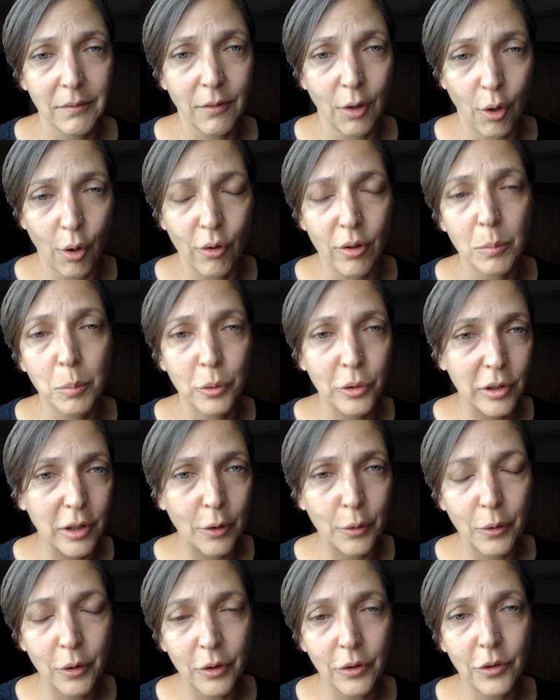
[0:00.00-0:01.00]
horrible
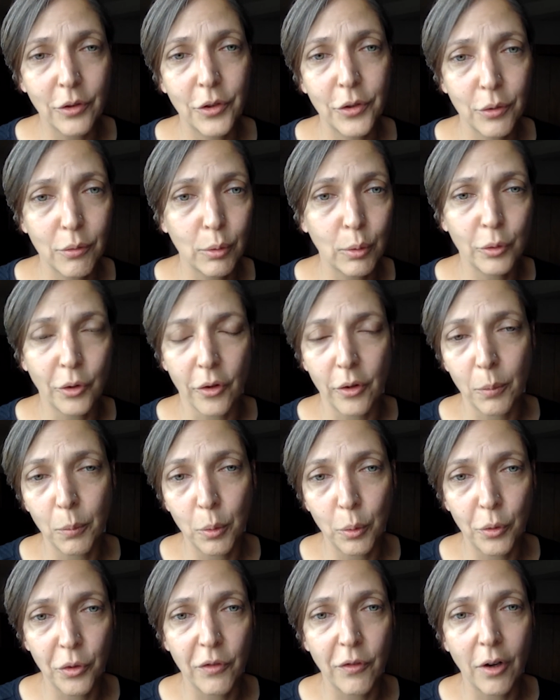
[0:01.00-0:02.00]
slogans scrawled on the
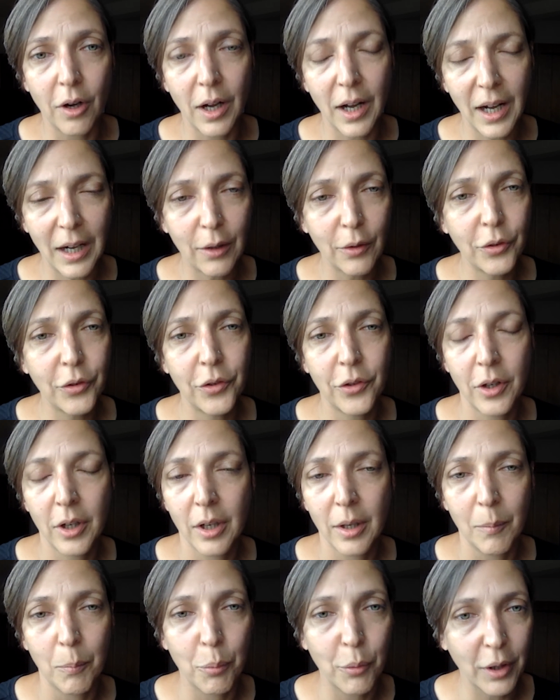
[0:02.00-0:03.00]
walls of our house,
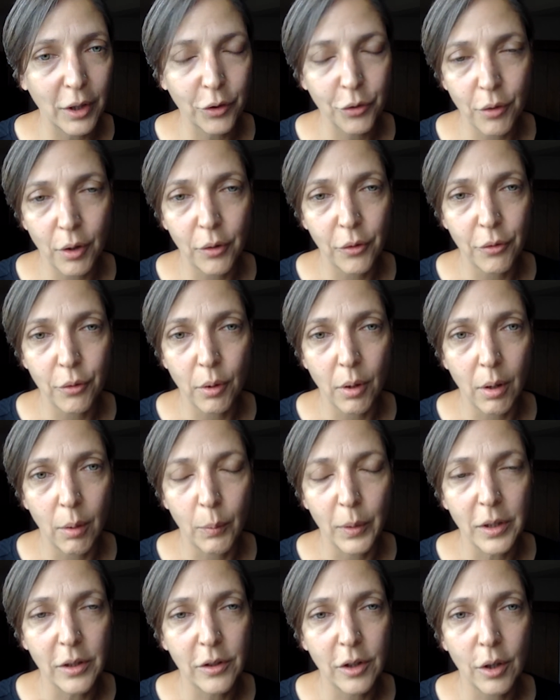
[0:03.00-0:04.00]
bricks thrown through our
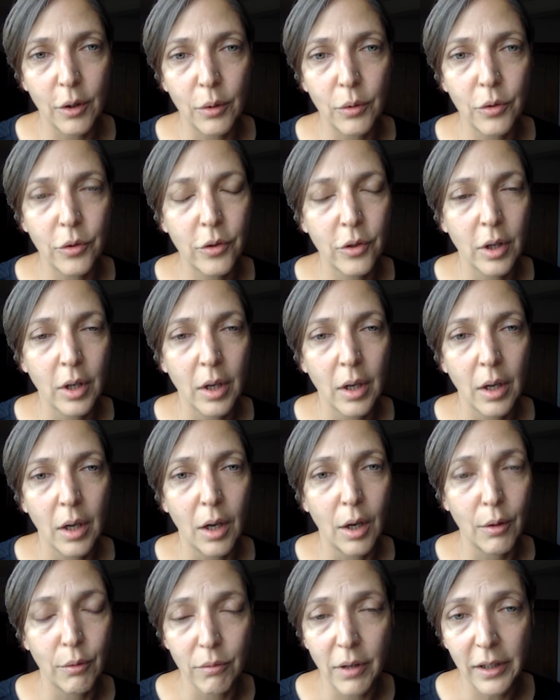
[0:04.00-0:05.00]
windows,
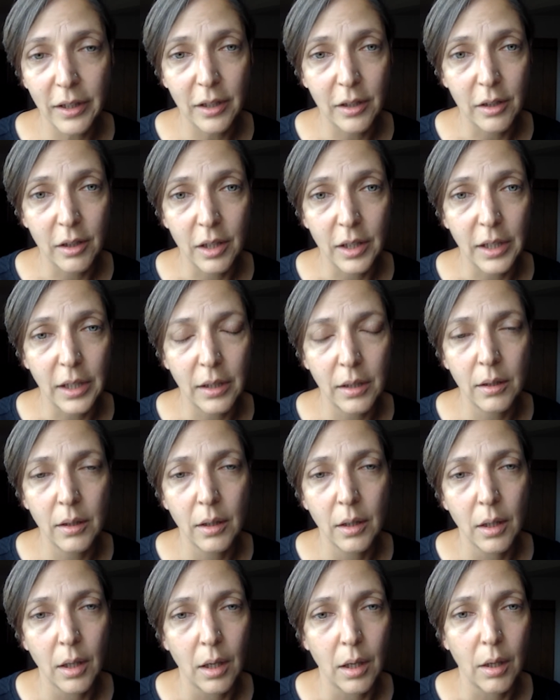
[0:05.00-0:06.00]
regularly
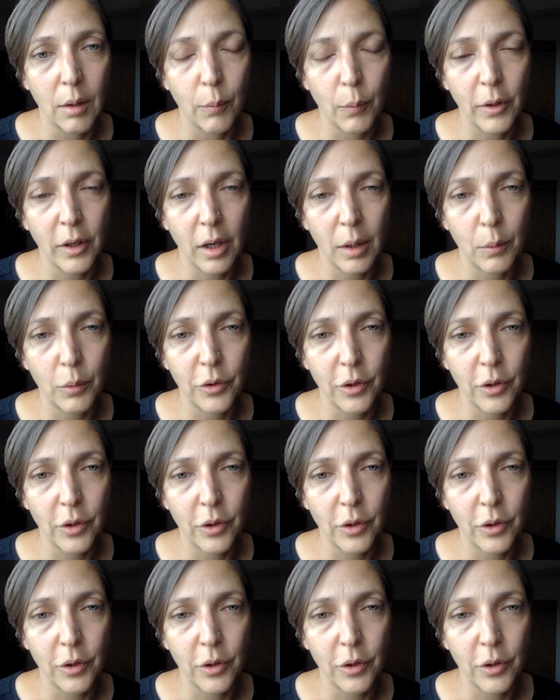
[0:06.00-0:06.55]
when I was